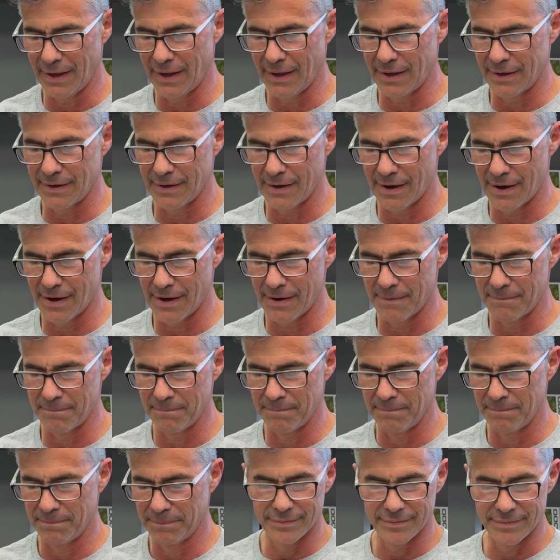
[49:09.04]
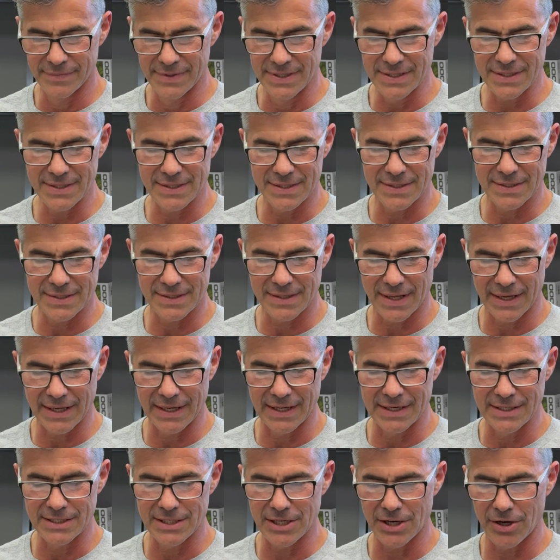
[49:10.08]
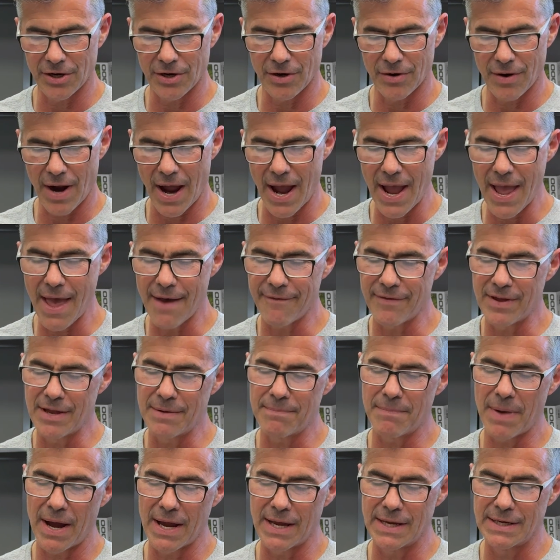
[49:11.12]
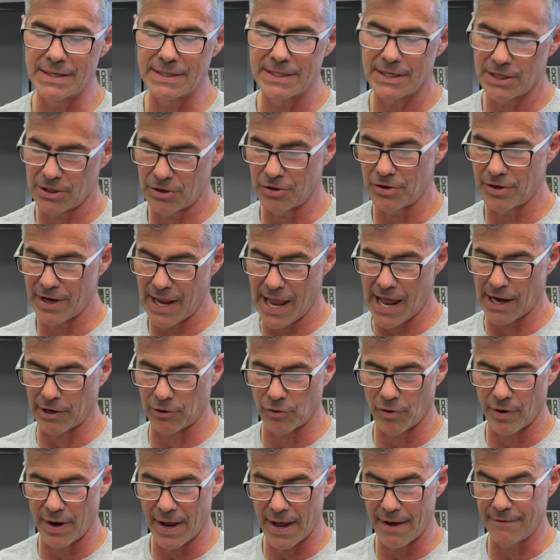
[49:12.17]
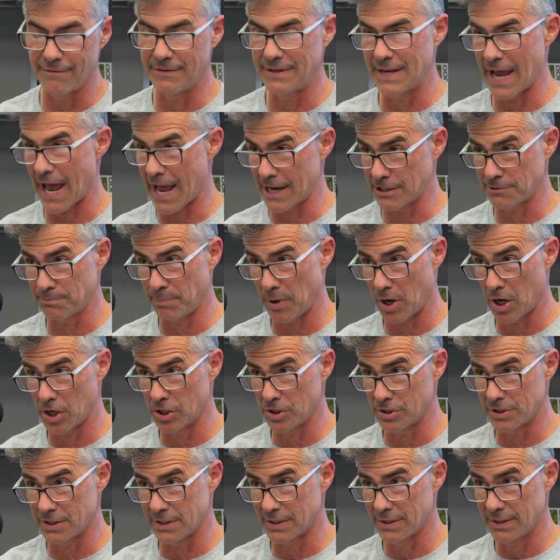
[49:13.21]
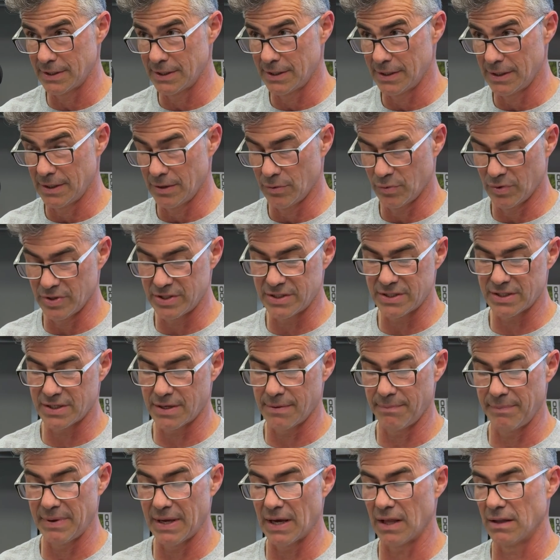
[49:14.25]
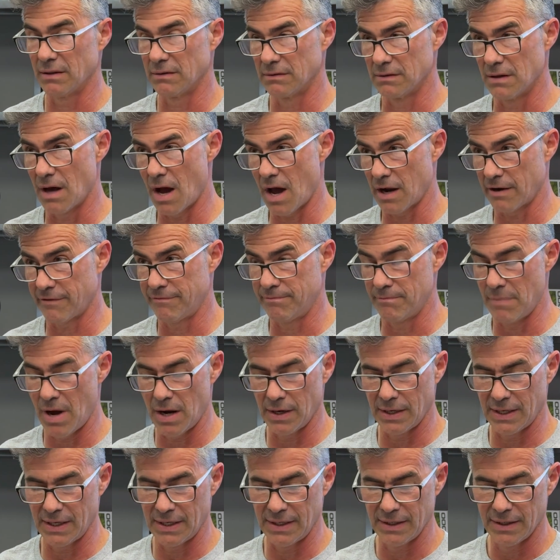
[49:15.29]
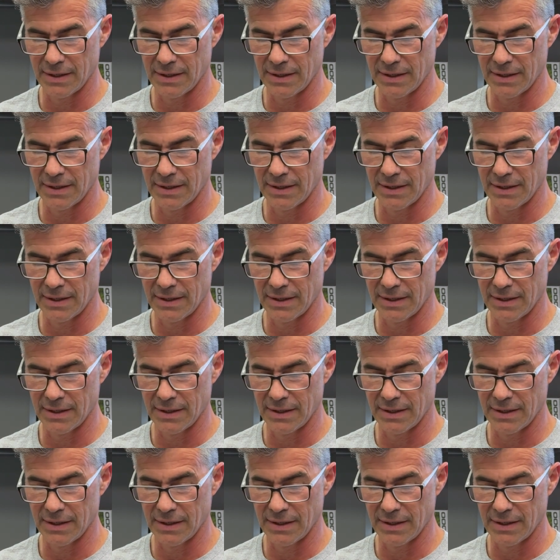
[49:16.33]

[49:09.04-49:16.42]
And this is like interior. I have in my interior category, I have dash parts, which can be a lot of money.